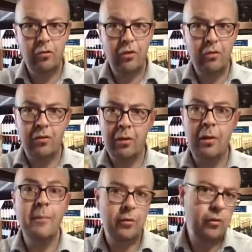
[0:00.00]
Cheers to you, I
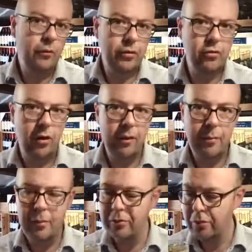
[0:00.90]
must obviously try the
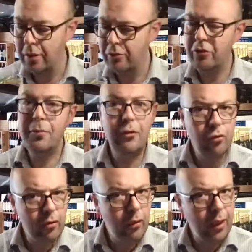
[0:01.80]
Pimm's as well. Just make
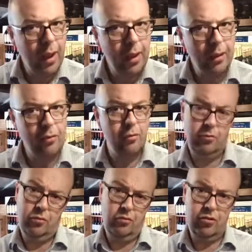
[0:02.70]
sure it's okay, that's all,
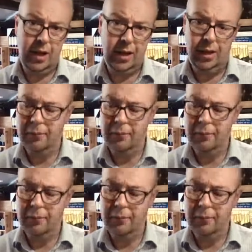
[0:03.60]
just checking.